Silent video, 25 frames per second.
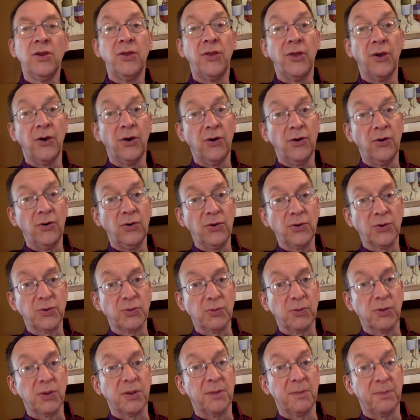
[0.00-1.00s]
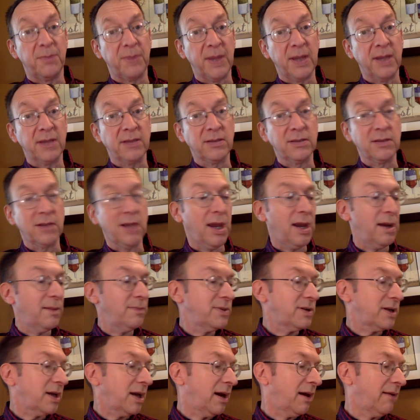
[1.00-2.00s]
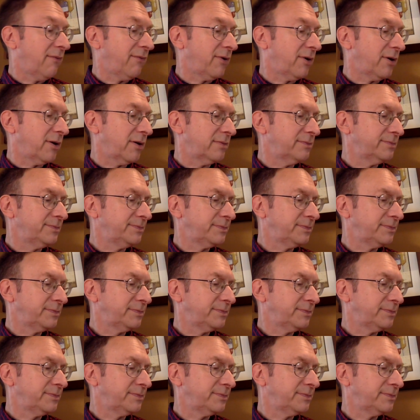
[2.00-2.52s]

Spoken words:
Those were the best times ever.